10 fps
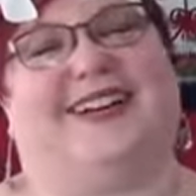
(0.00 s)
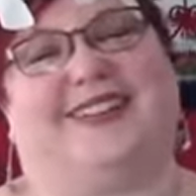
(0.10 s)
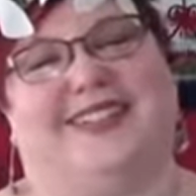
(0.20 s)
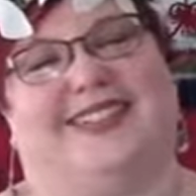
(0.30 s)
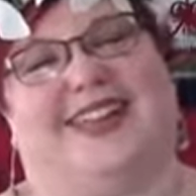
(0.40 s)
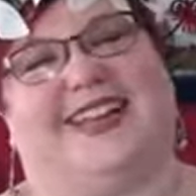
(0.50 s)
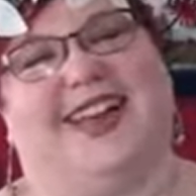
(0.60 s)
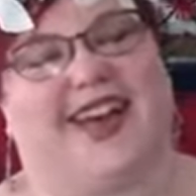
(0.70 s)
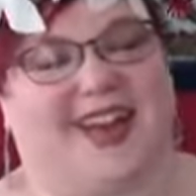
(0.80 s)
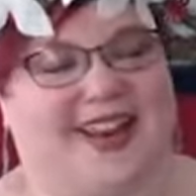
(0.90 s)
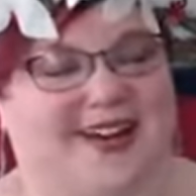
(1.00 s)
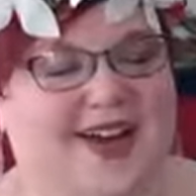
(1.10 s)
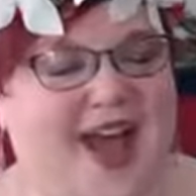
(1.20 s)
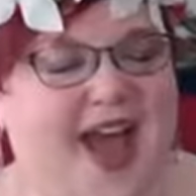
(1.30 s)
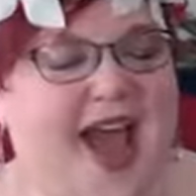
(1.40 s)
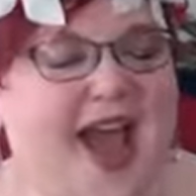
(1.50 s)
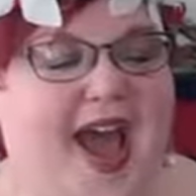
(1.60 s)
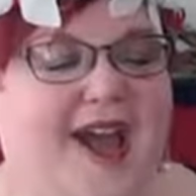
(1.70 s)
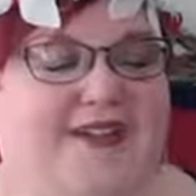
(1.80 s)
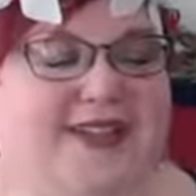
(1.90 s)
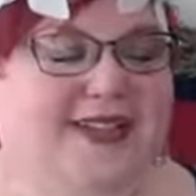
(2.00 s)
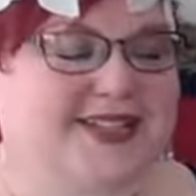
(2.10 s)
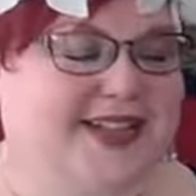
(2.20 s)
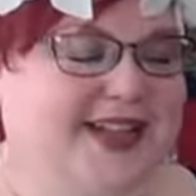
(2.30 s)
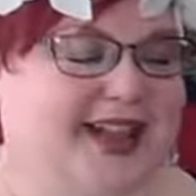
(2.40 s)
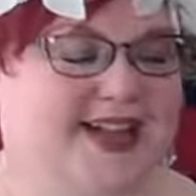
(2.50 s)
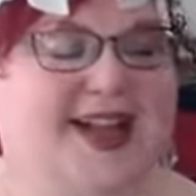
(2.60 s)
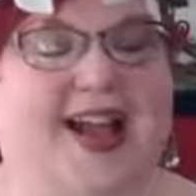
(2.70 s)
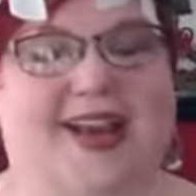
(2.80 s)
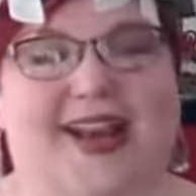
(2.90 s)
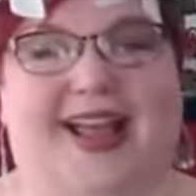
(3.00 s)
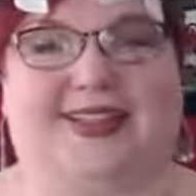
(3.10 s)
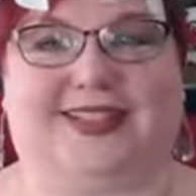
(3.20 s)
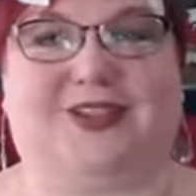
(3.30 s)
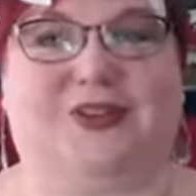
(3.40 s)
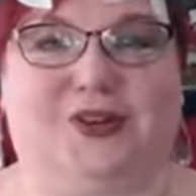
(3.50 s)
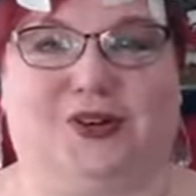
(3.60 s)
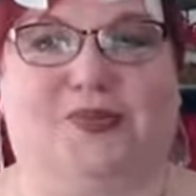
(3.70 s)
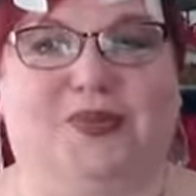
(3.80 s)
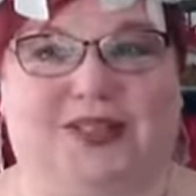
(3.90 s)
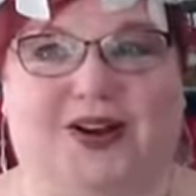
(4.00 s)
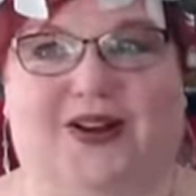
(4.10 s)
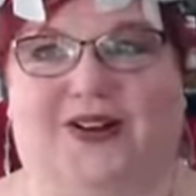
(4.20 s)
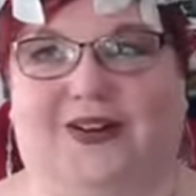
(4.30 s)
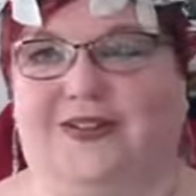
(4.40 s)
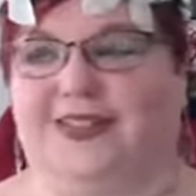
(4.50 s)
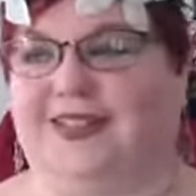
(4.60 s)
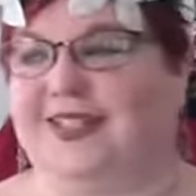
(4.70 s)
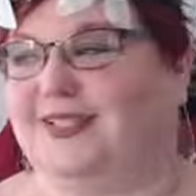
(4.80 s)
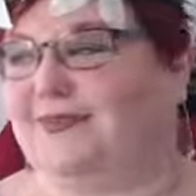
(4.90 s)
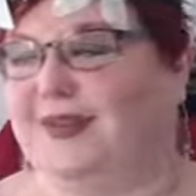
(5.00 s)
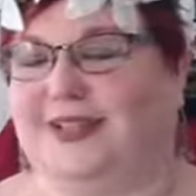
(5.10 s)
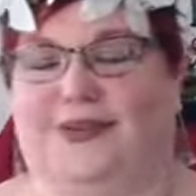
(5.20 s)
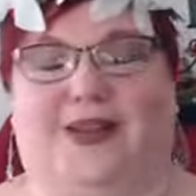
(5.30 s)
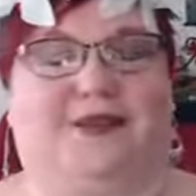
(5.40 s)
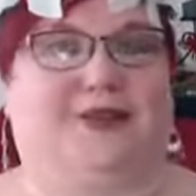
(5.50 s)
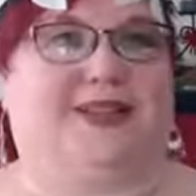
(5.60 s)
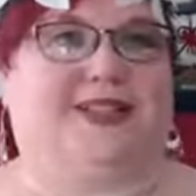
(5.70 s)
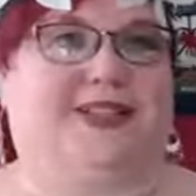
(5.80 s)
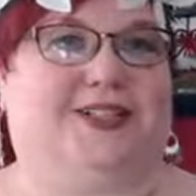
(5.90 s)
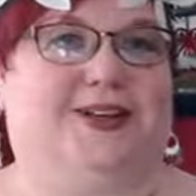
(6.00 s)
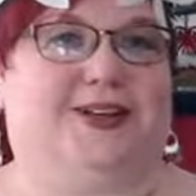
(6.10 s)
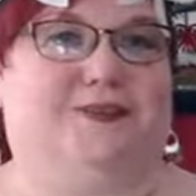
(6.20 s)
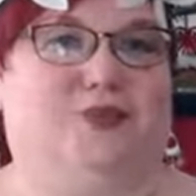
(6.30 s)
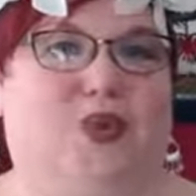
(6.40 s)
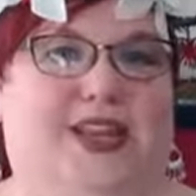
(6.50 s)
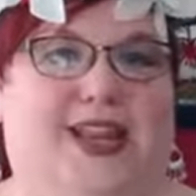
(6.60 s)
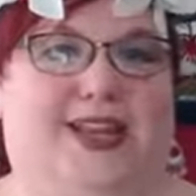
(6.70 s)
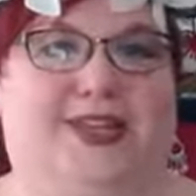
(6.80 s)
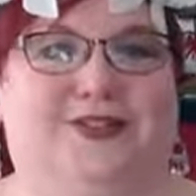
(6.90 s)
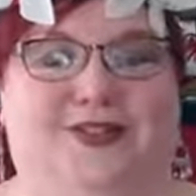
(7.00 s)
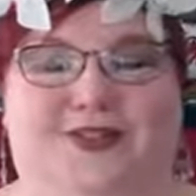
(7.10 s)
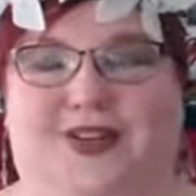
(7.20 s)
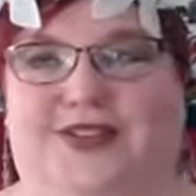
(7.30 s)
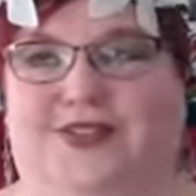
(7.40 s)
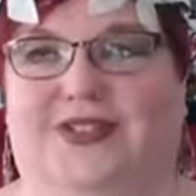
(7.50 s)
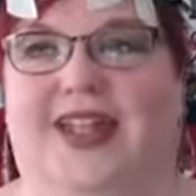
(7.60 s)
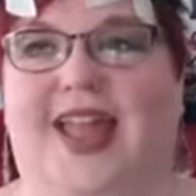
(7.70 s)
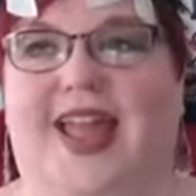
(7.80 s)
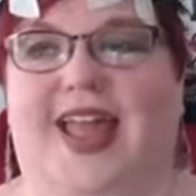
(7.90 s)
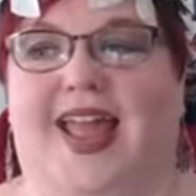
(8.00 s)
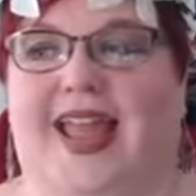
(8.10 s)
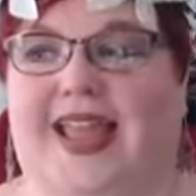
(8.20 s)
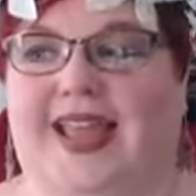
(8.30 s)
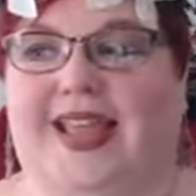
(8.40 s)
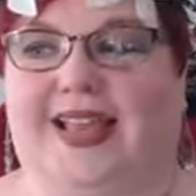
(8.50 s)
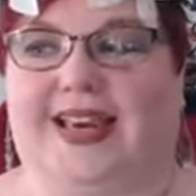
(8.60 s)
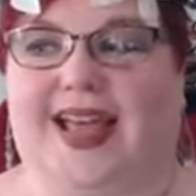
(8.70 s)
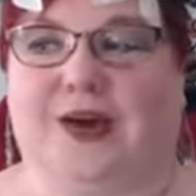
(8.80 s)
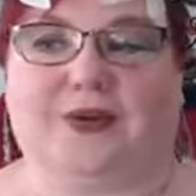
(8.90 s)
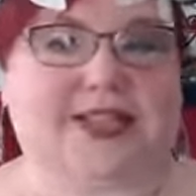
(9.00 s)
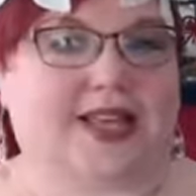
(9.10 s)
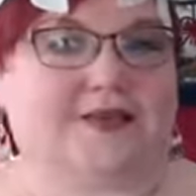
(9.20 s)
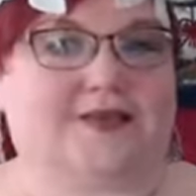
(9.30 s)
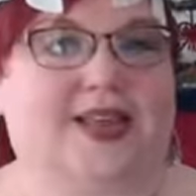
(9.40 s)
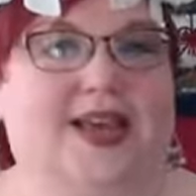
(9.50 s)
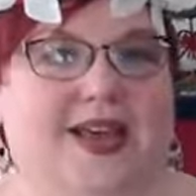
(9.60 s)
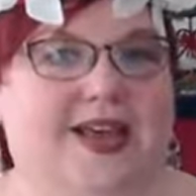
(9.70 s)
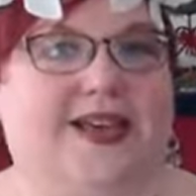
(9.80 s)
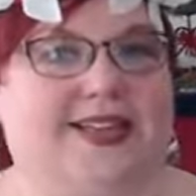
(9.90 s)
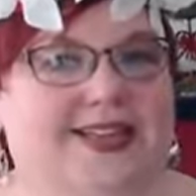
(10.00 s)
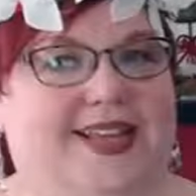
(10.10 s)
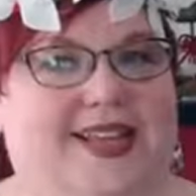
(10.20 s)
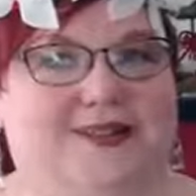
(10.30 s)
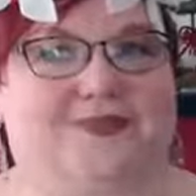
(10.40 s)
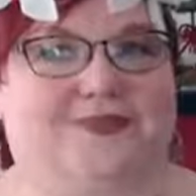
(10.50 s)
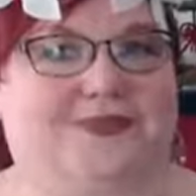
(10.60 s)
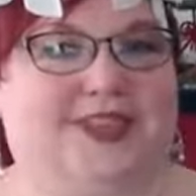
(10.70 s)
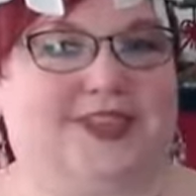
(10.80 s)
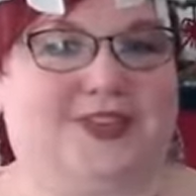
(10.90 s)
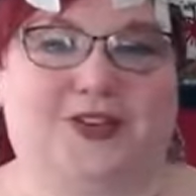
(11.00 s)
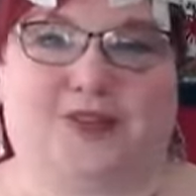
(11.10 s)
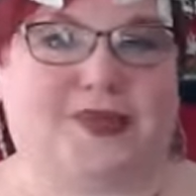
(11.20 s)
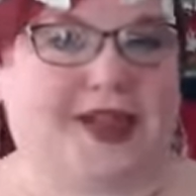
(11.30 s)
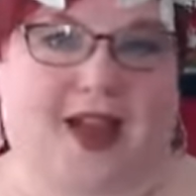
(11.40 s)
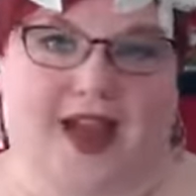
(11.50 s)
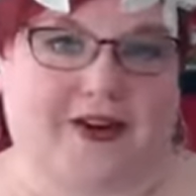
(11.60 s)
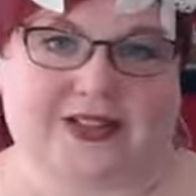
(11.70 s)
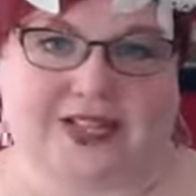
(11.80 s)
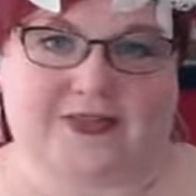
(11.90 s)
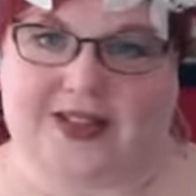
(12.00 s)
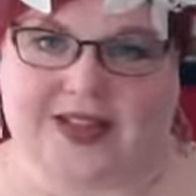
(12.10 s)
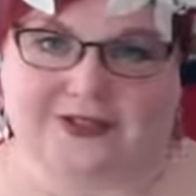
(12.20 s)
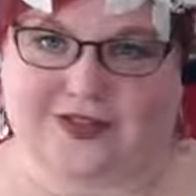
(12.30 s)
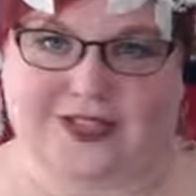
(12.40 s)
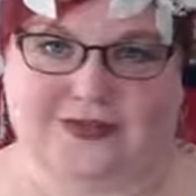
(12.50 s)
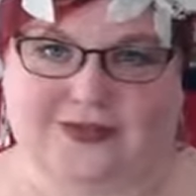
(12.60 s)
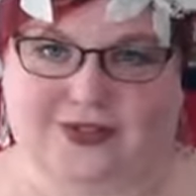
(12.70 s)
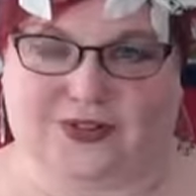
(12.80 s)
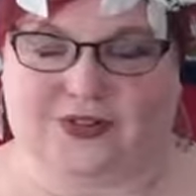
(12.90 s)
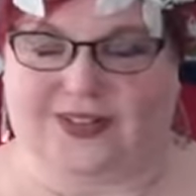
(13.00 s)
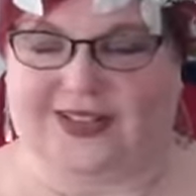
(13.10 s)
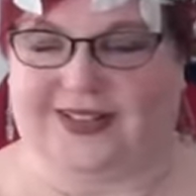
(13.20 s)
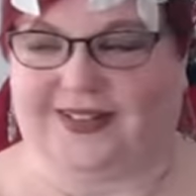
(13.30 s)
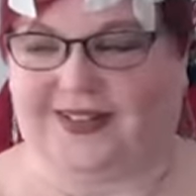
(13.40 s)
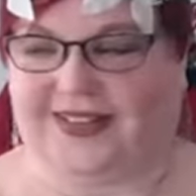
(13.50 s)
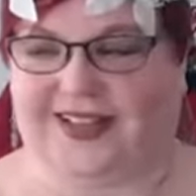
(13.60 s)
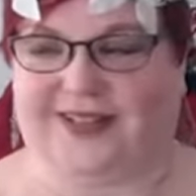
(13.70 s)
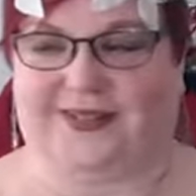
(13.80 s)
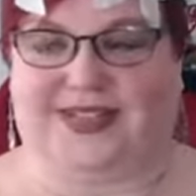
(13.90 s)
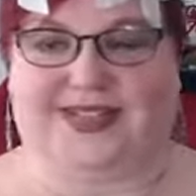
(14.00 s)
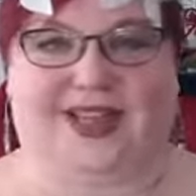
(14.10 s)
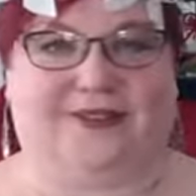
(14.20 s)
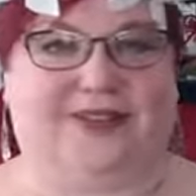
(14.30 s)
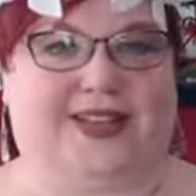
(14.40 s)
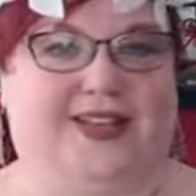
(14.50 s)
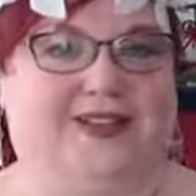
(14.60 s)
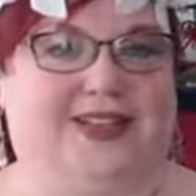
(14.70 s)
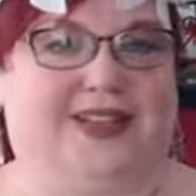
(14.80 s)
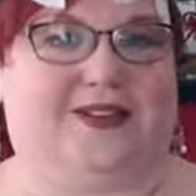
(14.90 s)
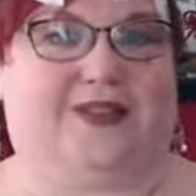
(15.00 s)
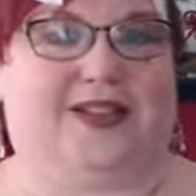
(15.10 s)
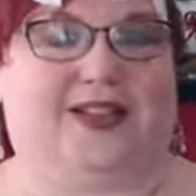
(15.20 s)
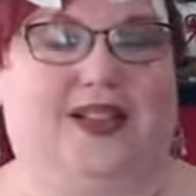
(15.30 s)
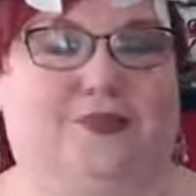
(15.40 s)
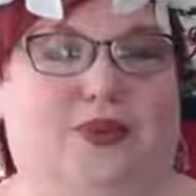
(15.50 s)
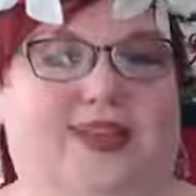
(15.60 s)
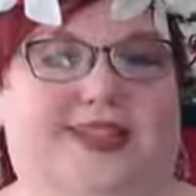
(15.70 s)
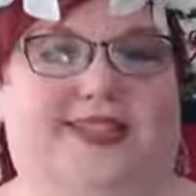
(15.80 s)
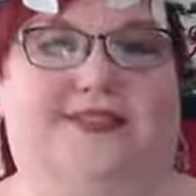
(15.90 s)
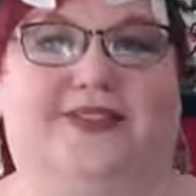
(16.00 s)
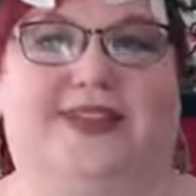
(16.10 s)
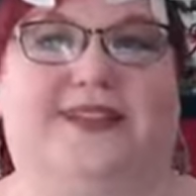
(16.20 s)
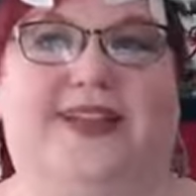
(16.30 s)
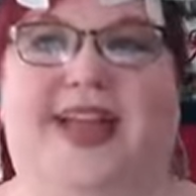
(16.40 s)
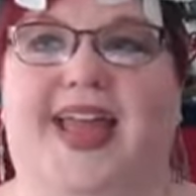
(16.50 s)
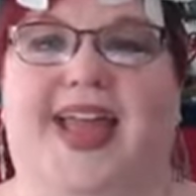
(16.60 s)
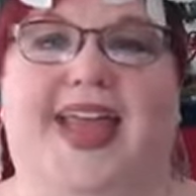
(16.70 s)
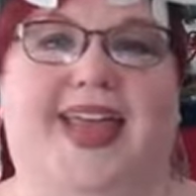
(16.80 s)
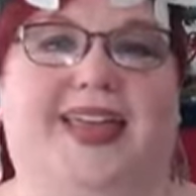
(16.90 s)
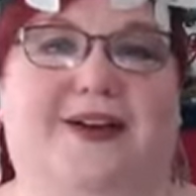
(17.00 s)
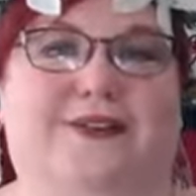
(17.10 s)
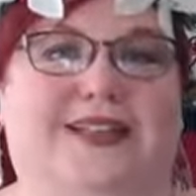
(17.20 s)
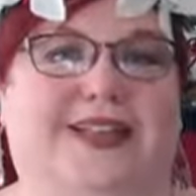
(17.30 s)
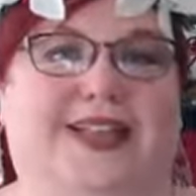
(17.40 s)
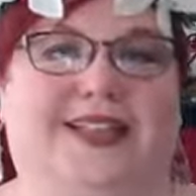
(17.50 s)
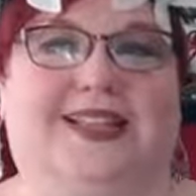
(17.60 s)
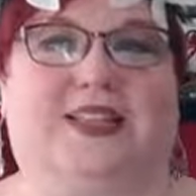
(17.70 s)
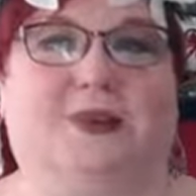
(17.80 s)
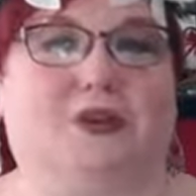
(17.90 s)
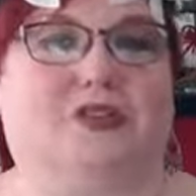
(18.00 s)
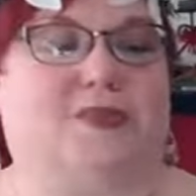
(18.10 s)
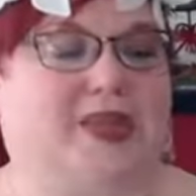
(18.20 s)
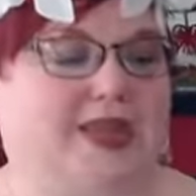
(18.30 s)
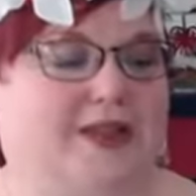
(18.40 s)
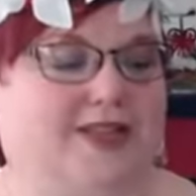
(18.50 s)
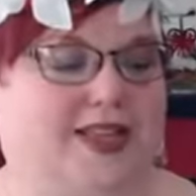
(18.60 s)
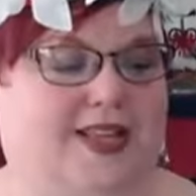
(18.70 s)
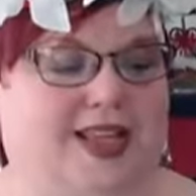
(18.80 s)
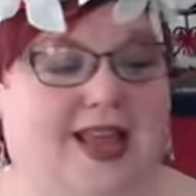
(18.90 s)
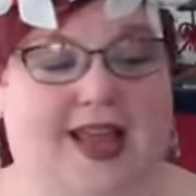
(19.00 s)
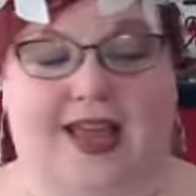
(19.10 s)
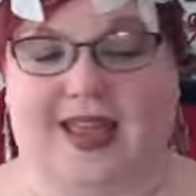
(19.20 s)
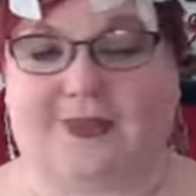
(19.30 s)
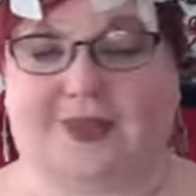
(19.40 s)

Christine, I know. I was I got it at the Yule Bazaar this week when I went to um, read at Nature's Treasures, and I was like, uh, yeah, because you know me, I always have a headdress for you know any of these live videos, any of the collaborations that we do, and I was like that spoke to me, and I was like, I am